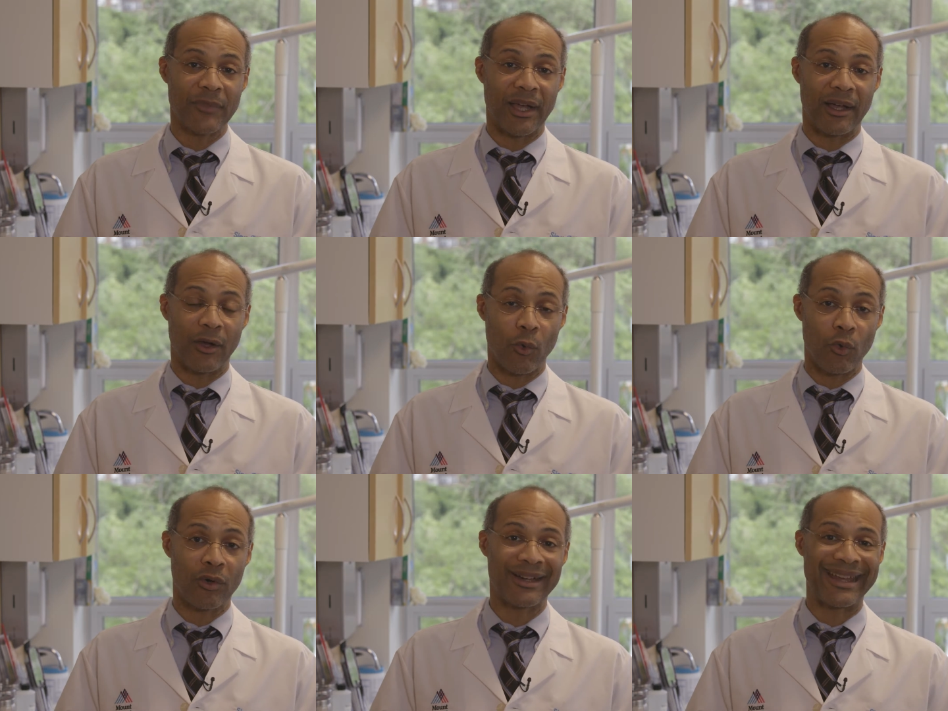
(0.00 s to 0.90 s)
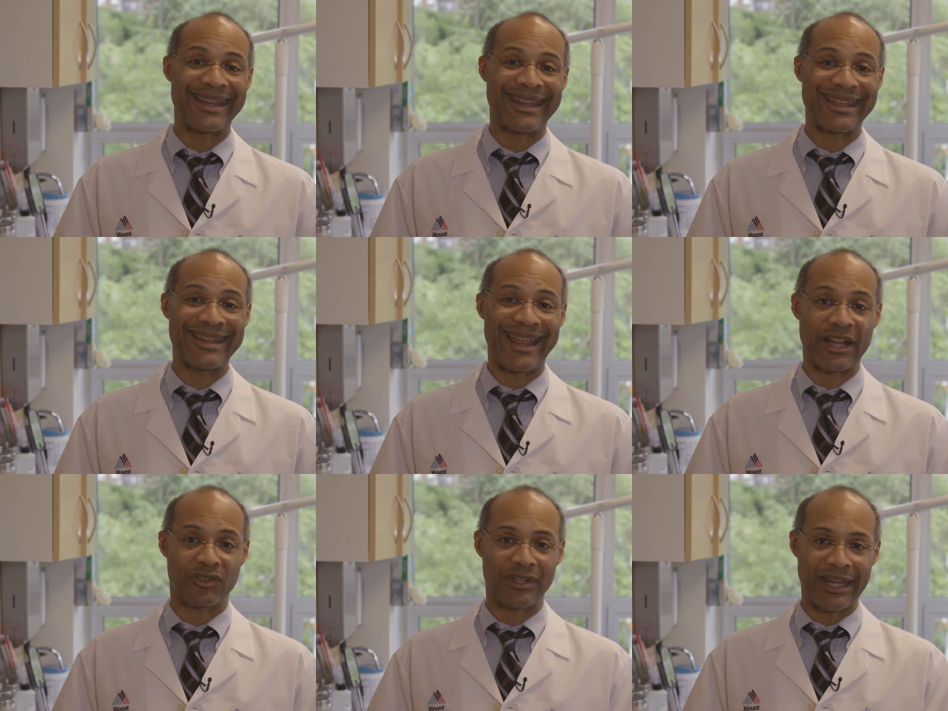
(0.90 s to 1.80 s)
uh, or it can
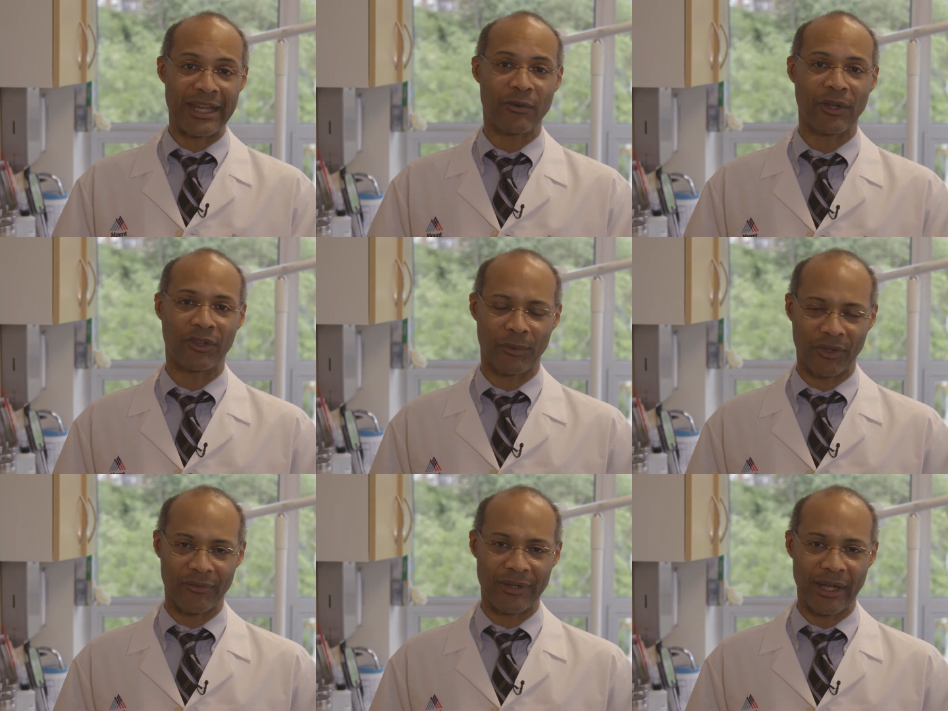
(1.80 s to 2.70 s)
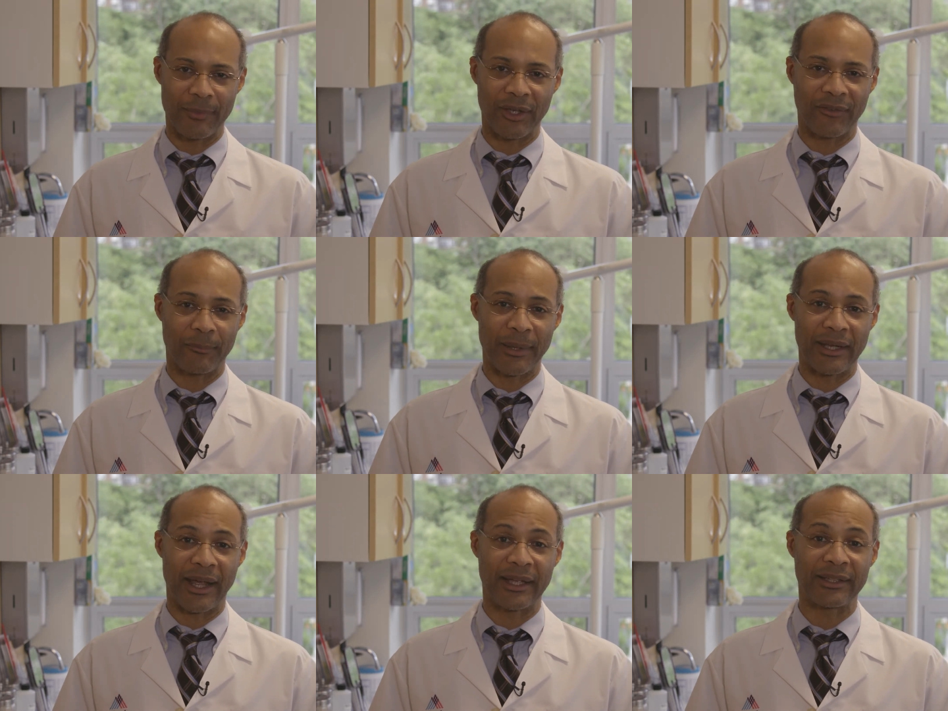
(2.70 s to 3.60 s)
actually increase the risk of diabetes if the
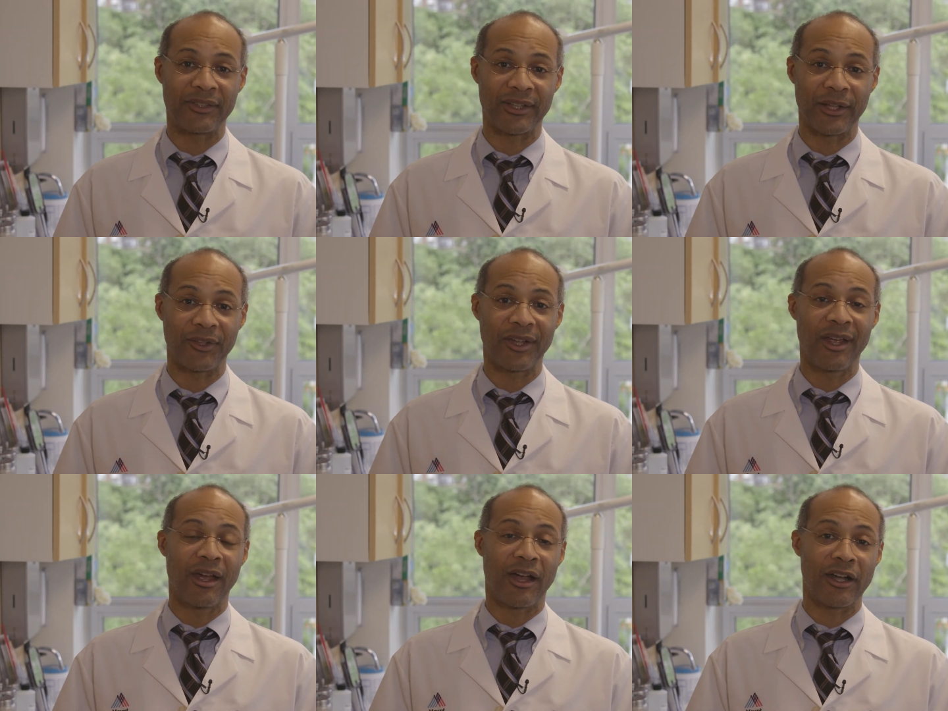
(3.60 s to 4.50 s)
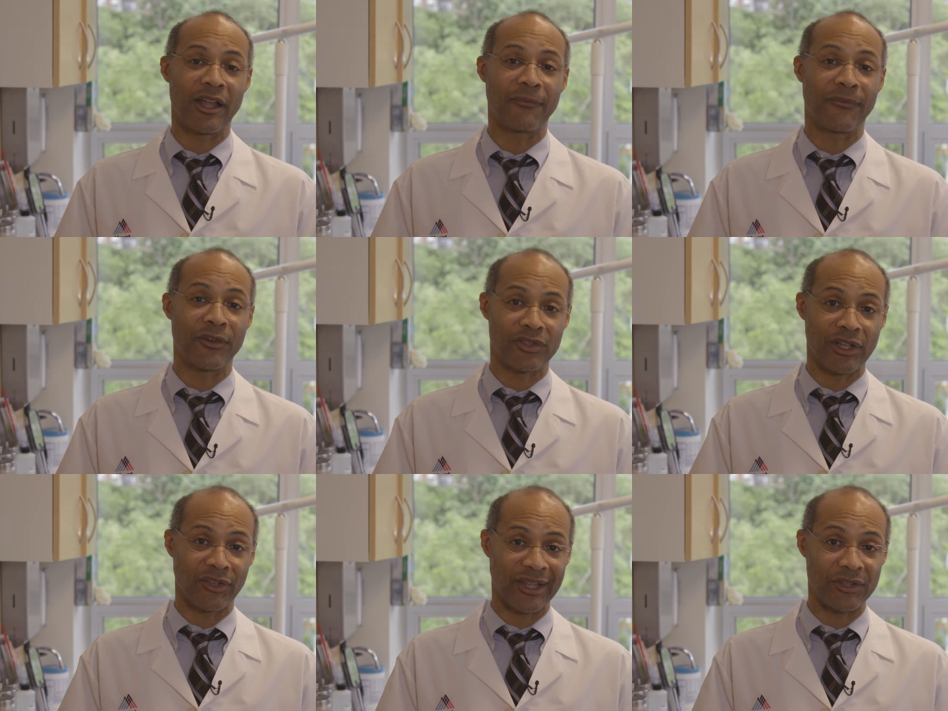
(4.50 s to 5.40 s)
beta islet cells are not
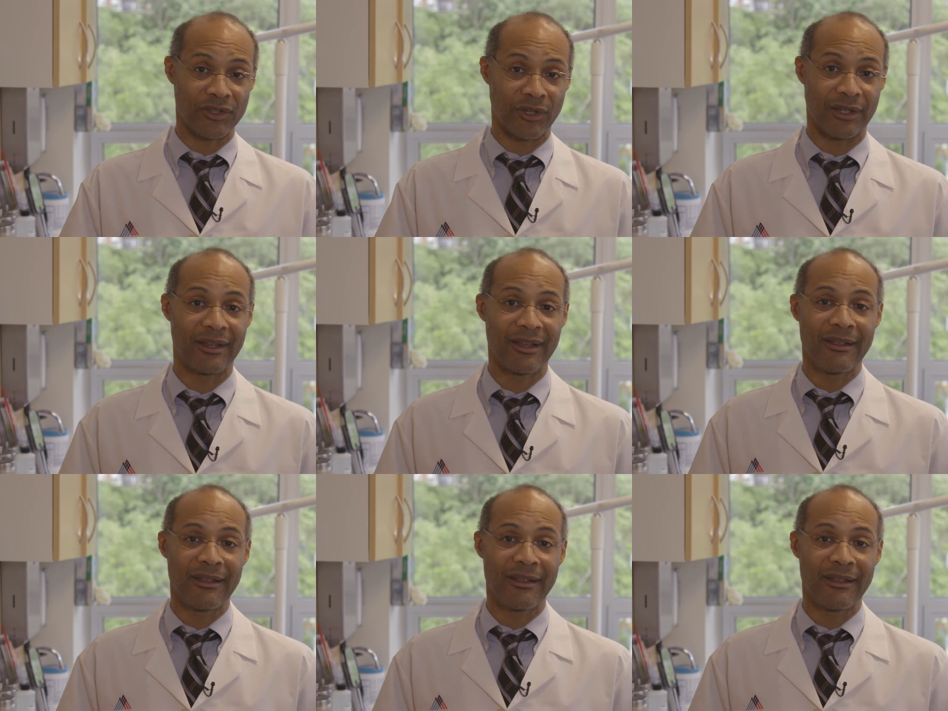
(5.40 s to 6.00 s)
functioning as they should.